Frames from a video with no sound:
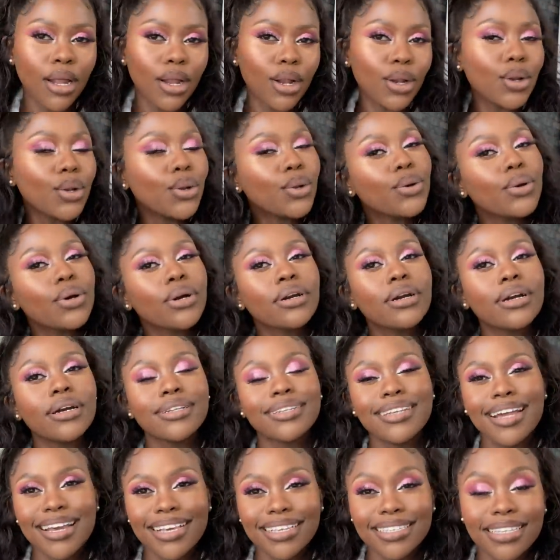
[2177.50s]
look
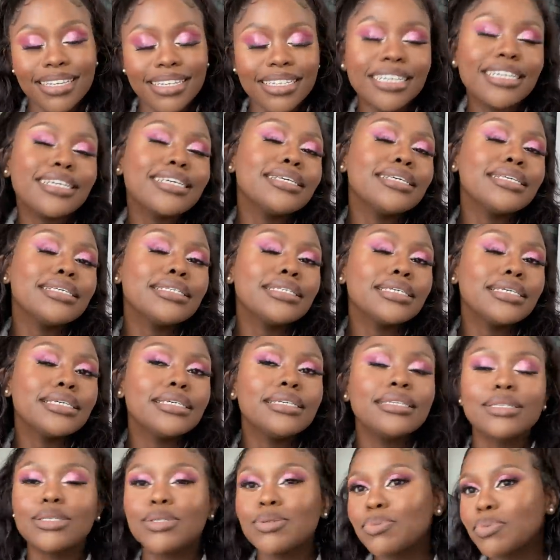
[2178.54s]
nice and
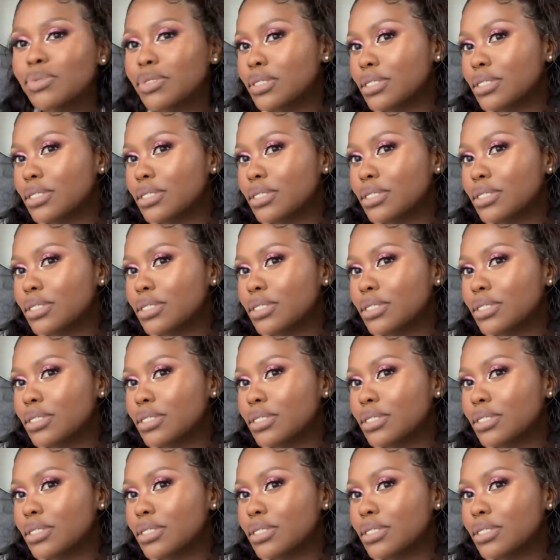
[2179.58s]
easy super